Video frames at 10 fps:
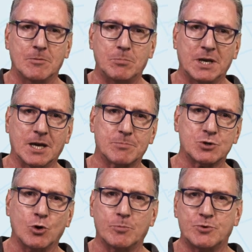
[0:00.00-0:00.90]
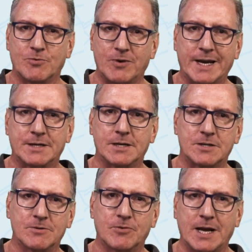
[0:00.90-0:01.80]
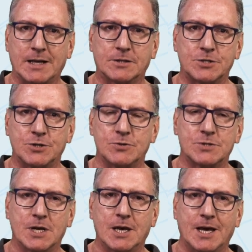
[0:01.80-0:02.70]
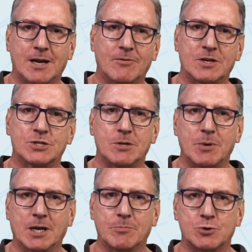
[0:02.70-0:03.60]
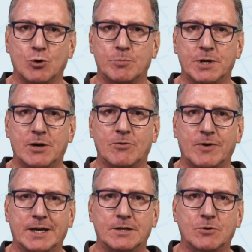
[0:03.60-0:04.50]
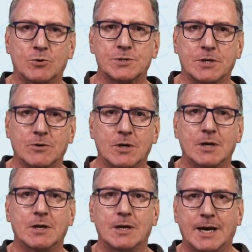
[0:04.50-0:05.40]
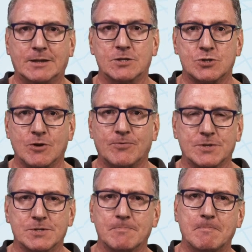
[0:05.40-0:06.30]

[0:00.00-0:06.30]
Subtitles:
being absorbed, reflected at different altitudes, and eventually being absorbed and reflected also at the surface.